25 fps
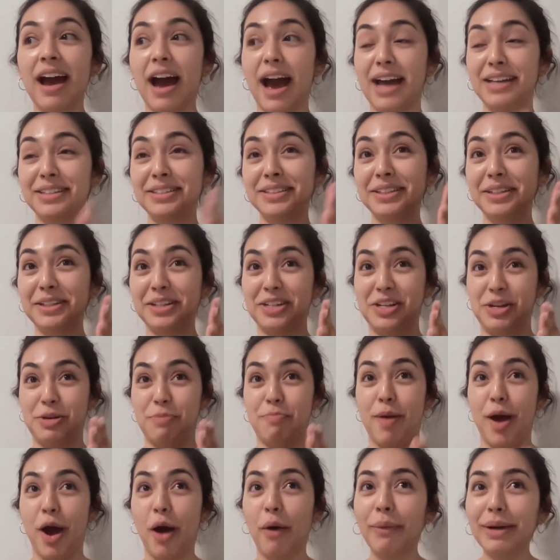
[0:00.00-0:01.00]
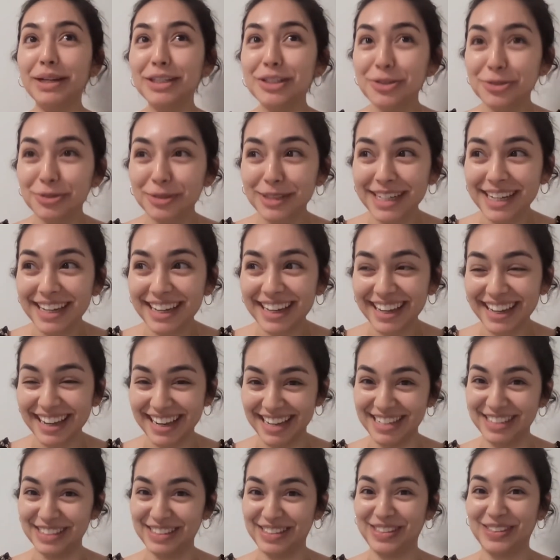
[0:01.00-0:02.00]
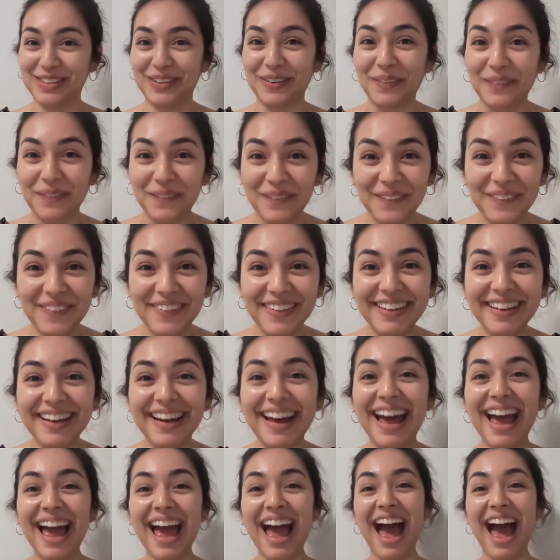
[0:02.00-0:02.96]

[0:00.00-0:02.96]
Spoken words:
I studied poetry in school.